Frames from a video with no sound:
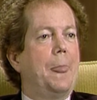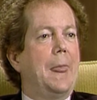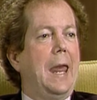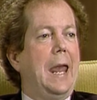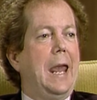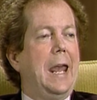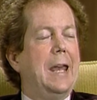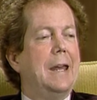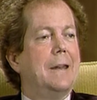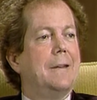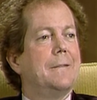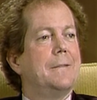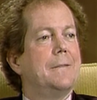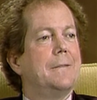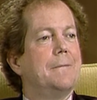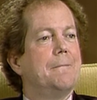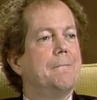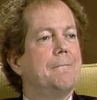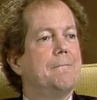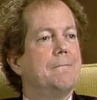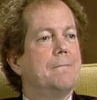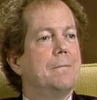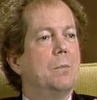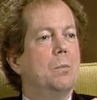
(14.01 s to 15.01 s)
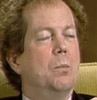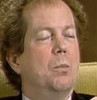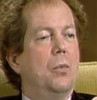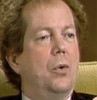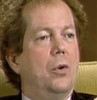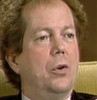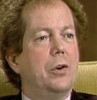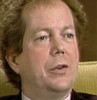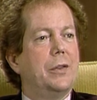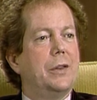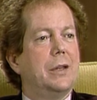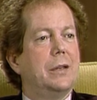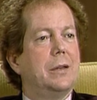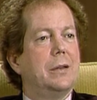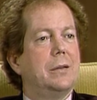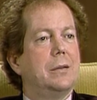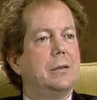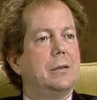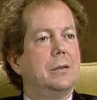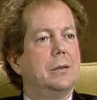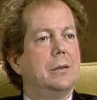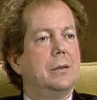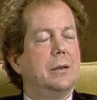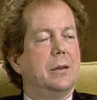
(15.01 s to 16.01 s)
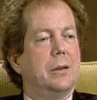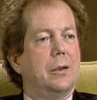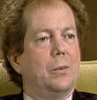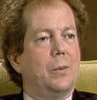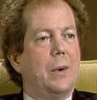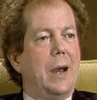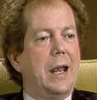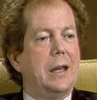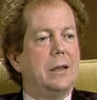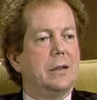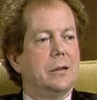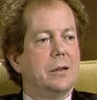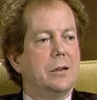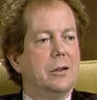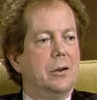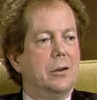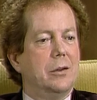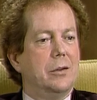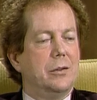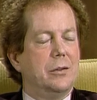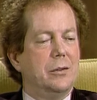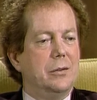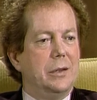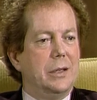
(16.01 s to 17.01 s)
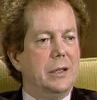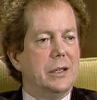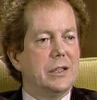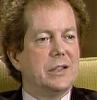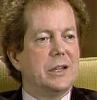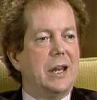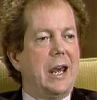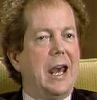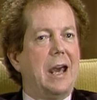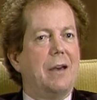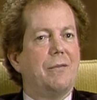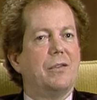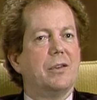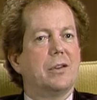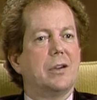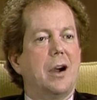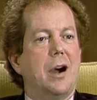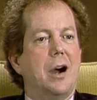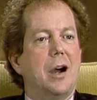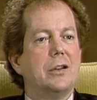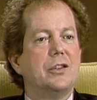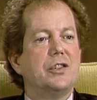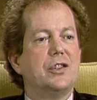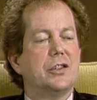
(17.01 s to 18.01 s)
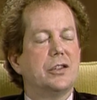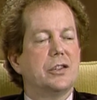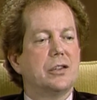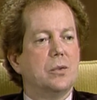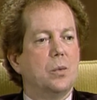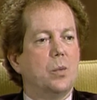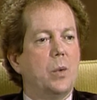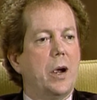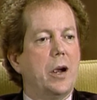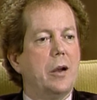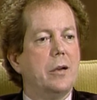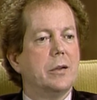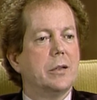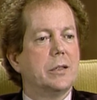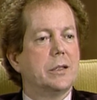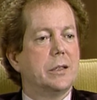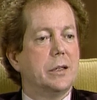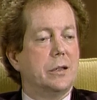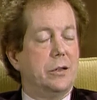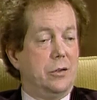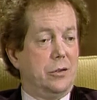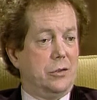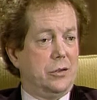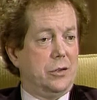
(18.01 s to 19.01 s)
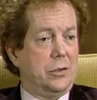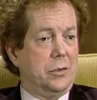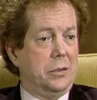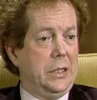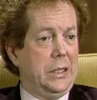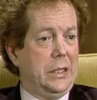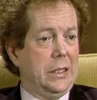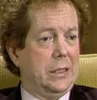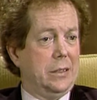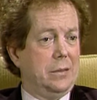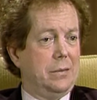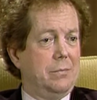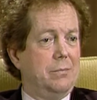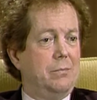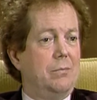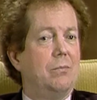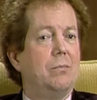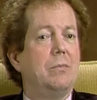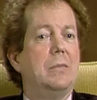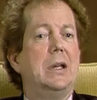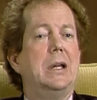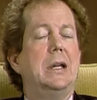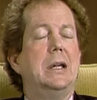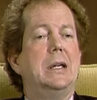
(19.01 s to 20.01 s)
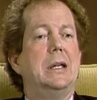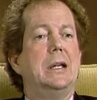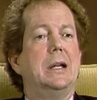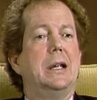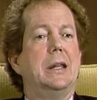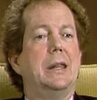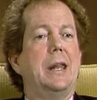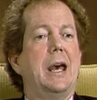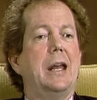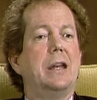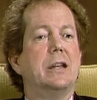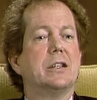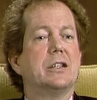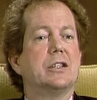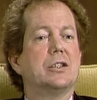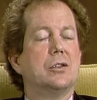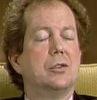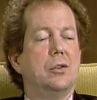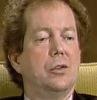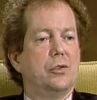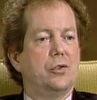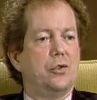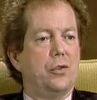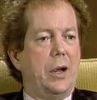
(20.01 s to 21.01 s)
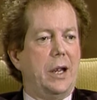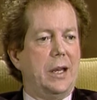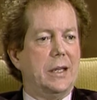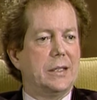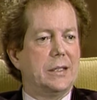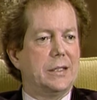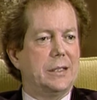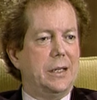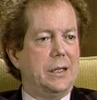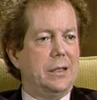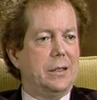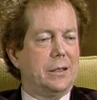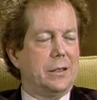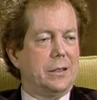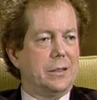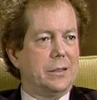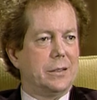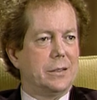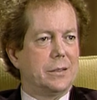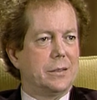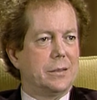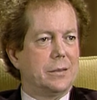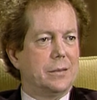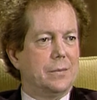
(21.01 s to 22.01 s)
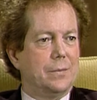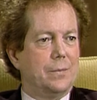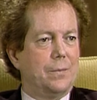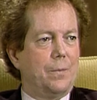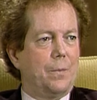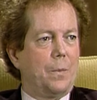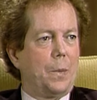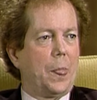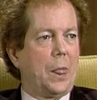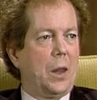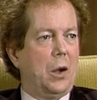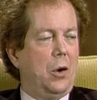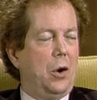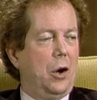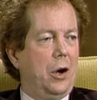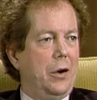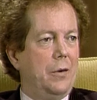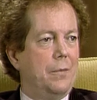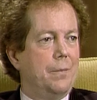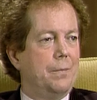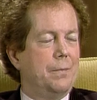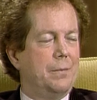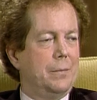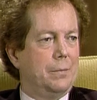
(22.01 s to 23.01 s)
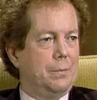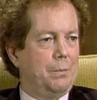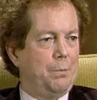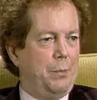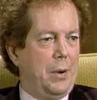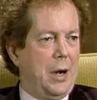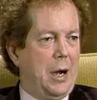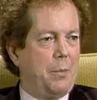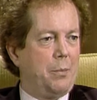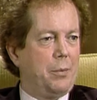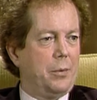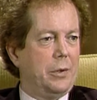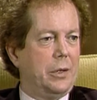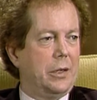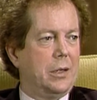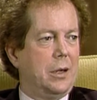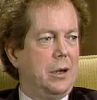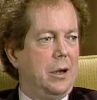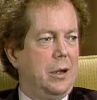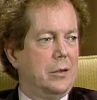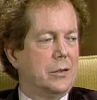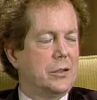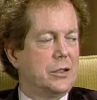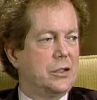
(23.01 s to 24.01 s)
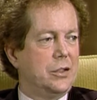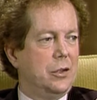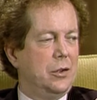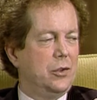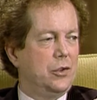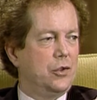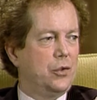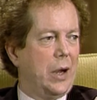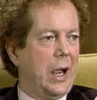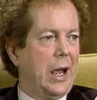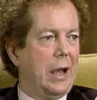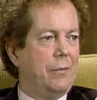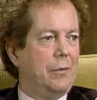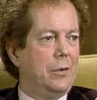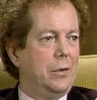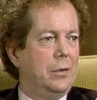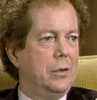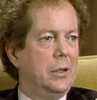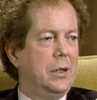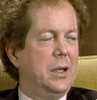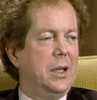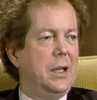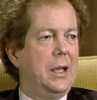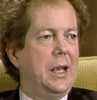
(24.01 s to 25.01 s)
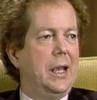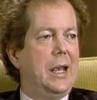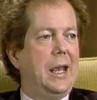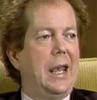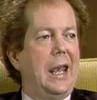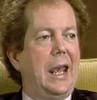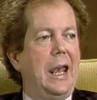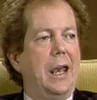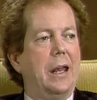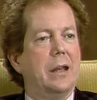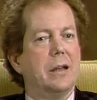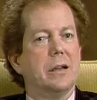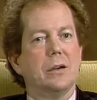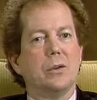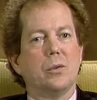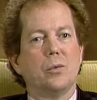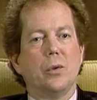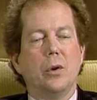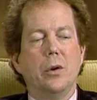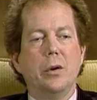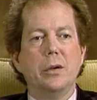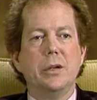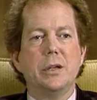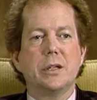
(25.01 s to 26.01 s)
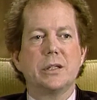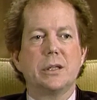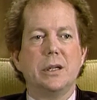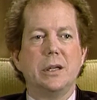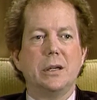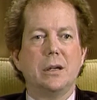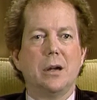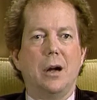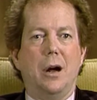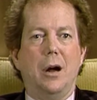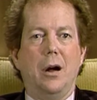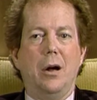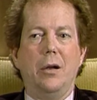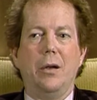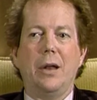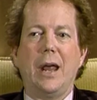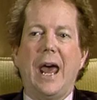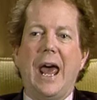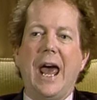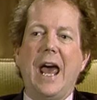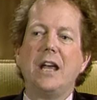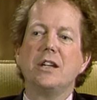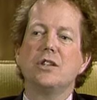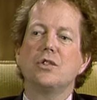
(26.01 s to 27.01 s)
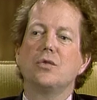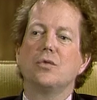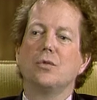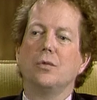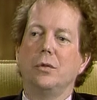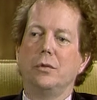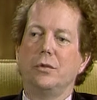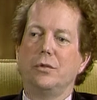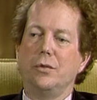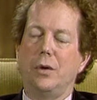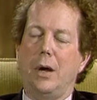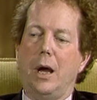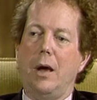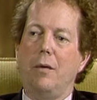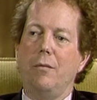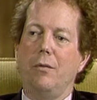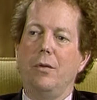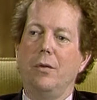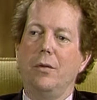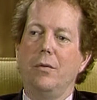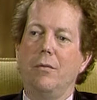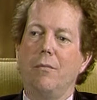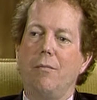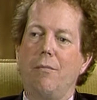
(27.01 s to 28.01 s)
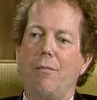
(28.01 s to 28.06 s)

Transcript: And more than the right to know and do this, to have the conscious awareness that you're doing it. And that is soul transcendence, or popularly called soul travel, and erroneously called astral travel.